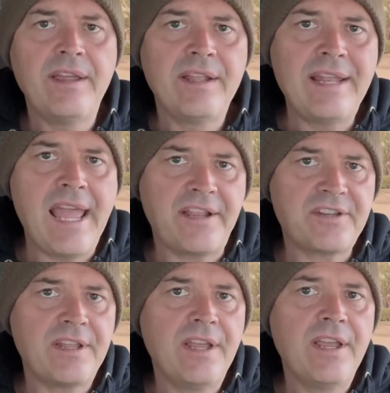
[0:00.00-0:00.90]

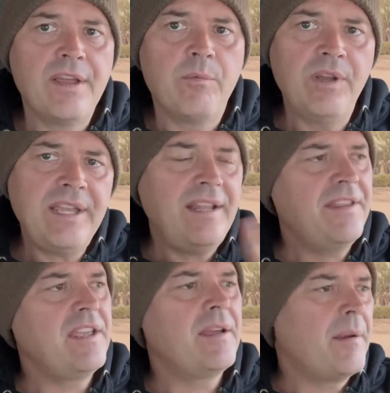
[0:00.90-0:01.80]
next. Look at
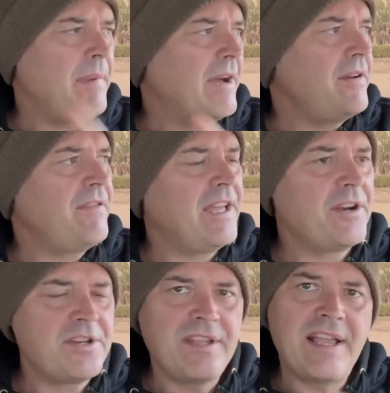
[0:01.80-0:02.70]
the amount of
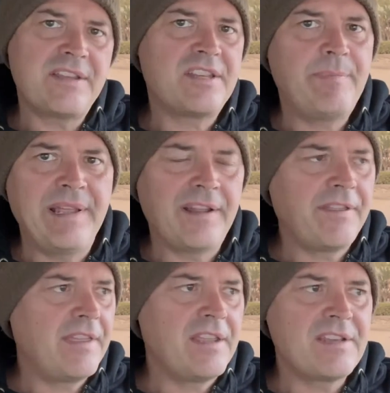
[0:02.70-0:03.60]
energy that's spent on
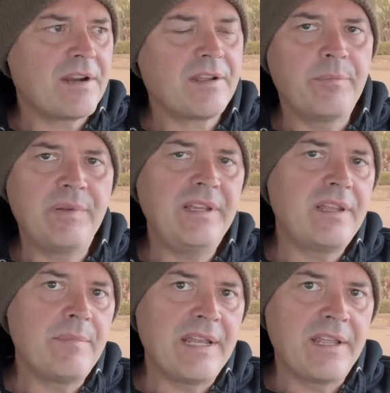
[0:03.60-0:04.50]
things that are
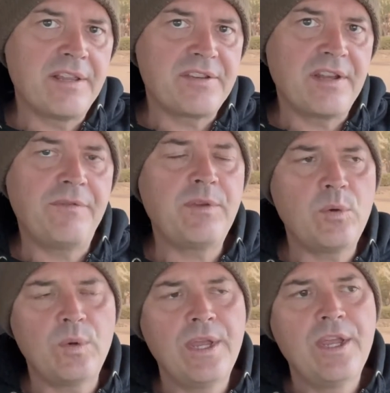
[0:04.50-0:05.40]
completely meaningless. And if
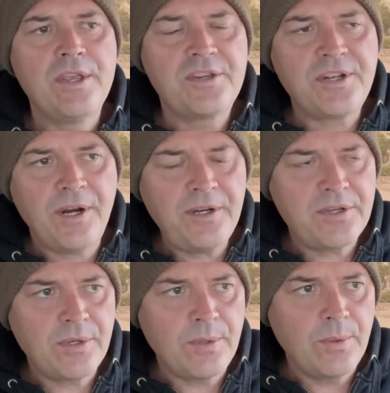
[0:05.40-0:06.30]
you start
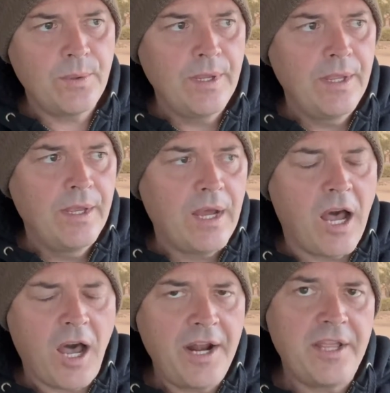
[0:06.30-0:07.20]
to
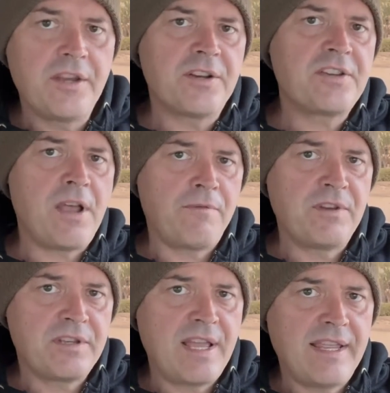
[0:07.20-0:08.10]
audit yourself,
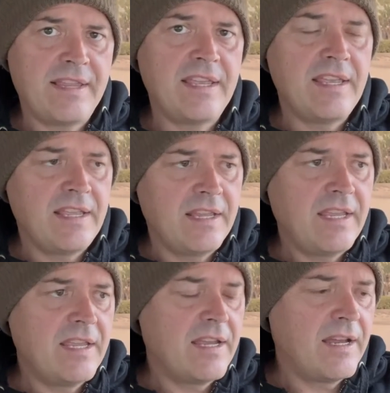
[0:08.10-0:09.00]
just like the
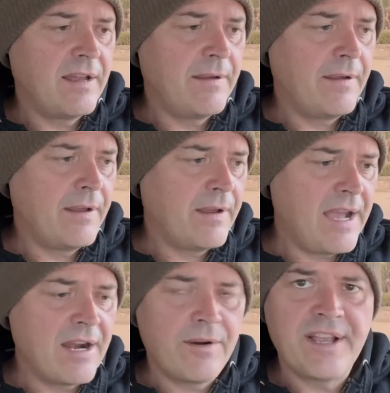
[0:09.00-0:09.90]

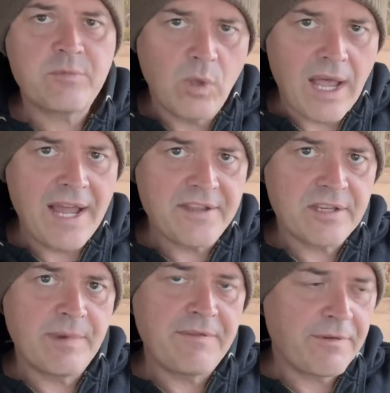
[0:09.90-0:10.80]
IRS will audit
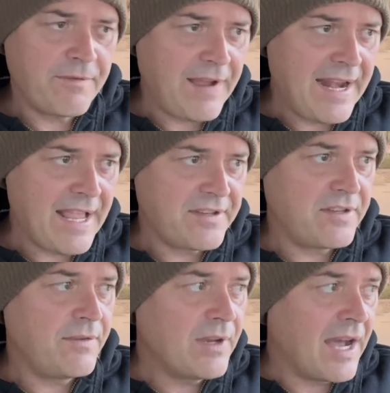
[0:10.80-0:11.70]
somebody for
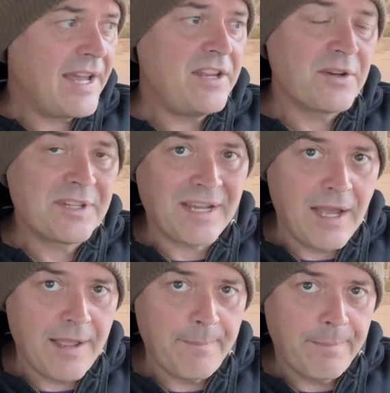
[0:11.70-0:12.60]
finances, if you audit your
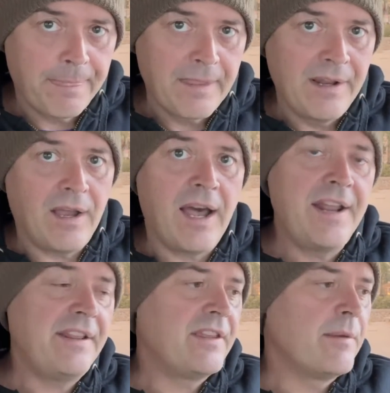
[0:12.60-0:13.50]
time and audit